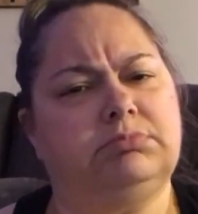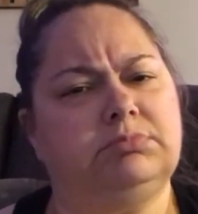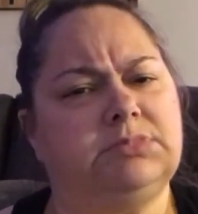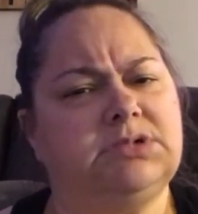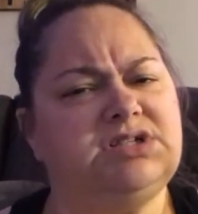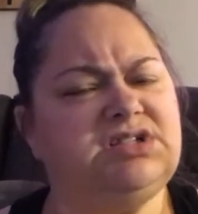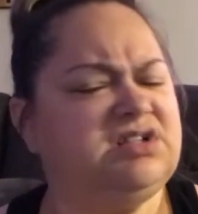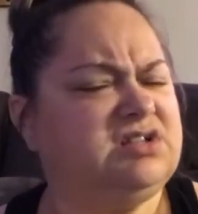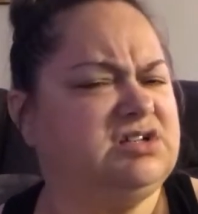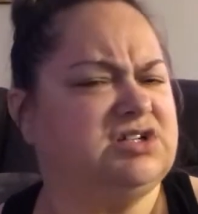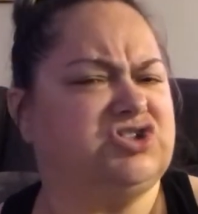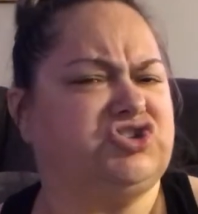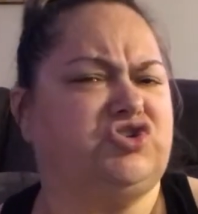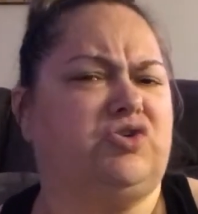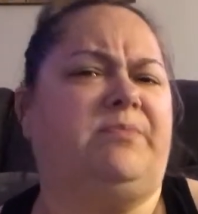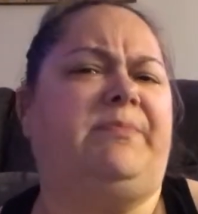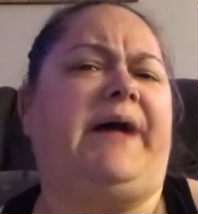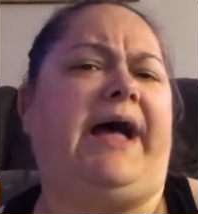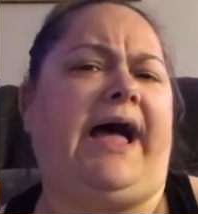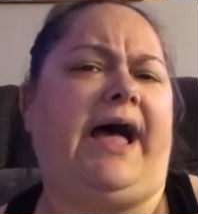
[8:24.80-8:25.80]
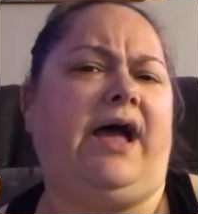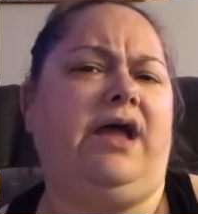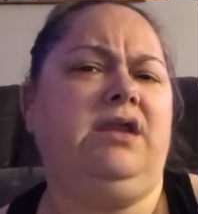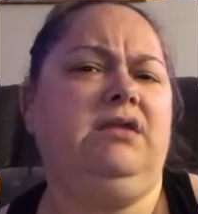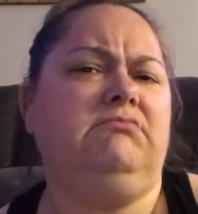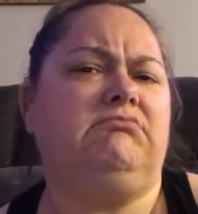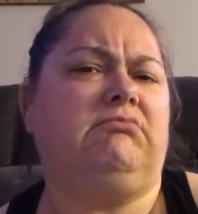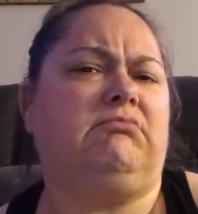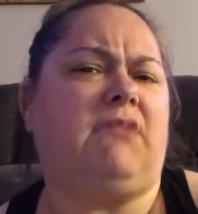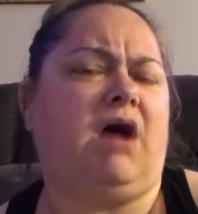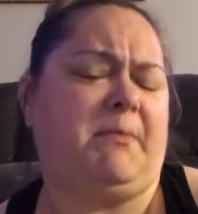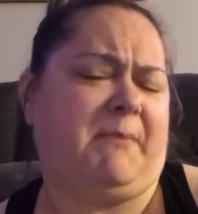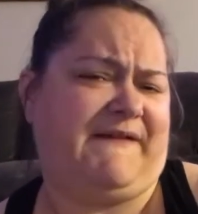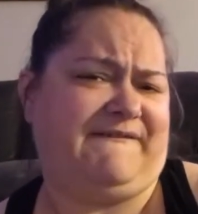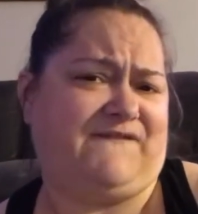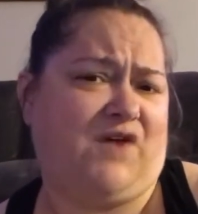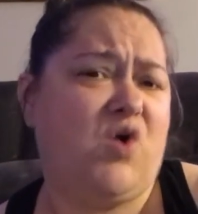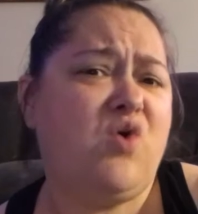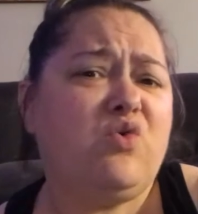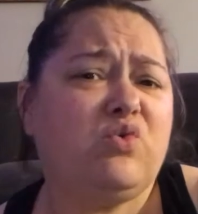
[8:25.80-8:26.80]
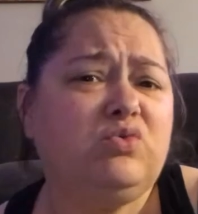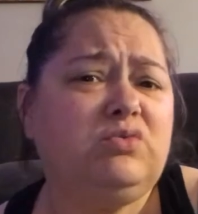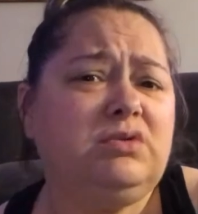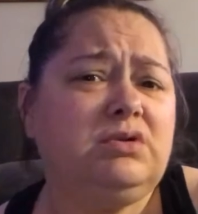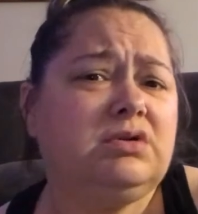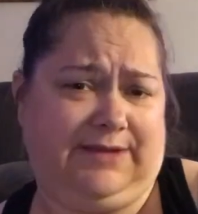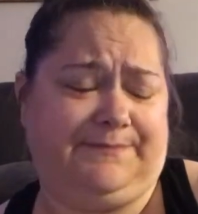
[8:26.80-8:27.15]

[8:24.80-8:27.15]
doesn't look so bad on my phone.